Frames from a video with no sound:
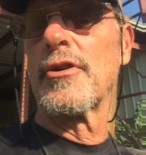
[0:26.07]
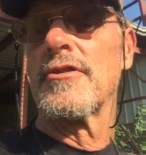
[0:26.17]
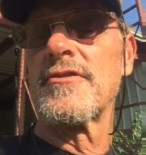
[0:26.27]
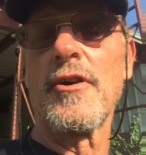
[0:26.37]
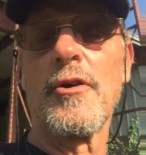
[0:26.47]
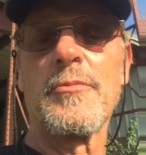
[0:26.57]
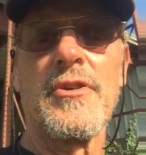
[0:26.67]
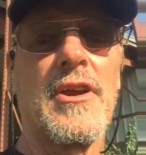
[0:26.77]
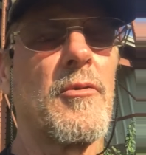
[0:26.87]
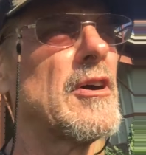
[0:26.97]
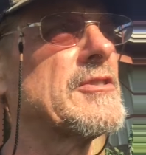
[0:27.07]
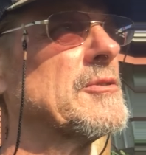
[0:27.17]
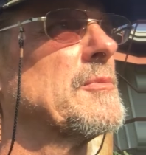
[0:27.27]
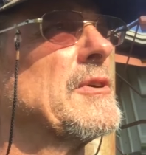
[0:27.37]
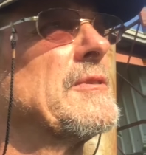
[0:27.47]
good scope that I watch
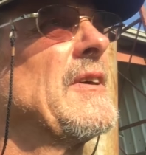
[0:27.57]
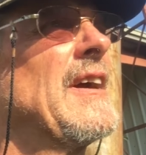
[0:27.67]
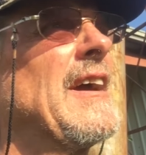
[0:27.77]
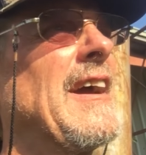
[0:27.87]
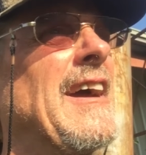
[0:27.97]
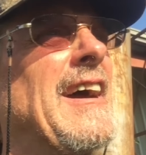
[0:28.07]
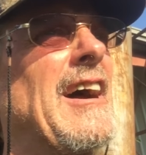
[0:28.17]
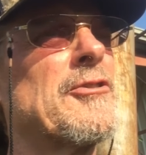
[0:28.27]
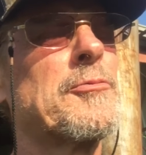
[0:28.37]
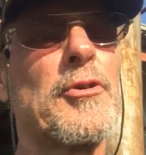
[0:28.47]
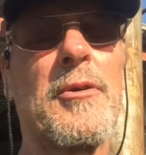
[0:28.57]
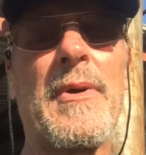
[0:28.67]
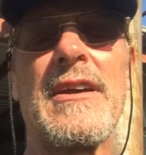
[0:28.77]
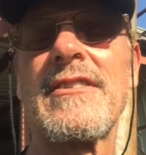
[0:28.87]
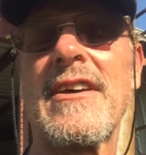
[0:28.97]
them, but I was pretty amazed